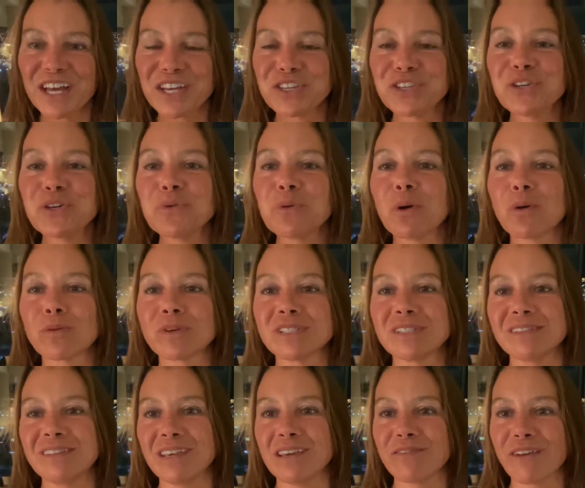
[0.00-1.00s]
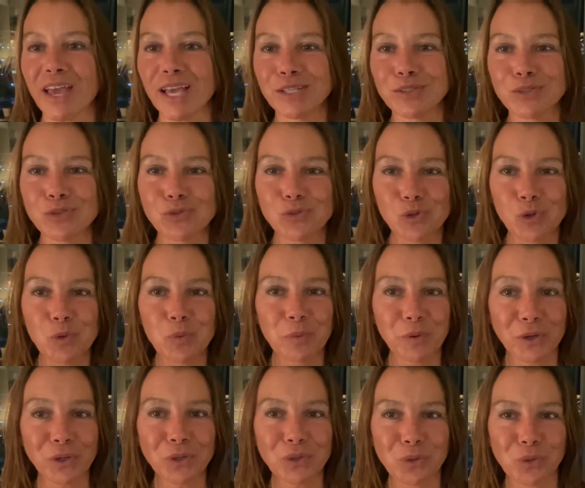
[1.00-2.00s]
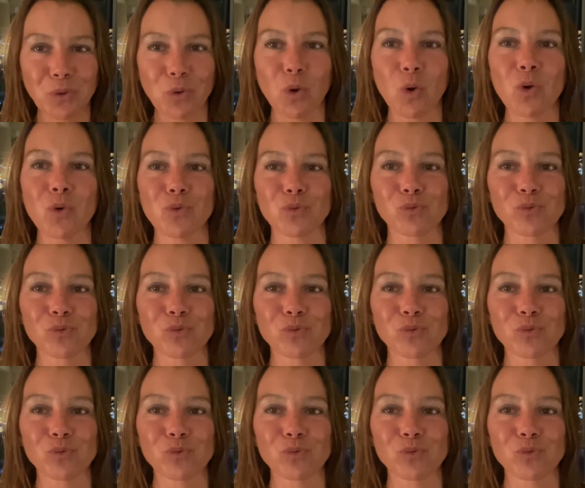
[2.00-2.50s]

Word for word: you will receive a super cool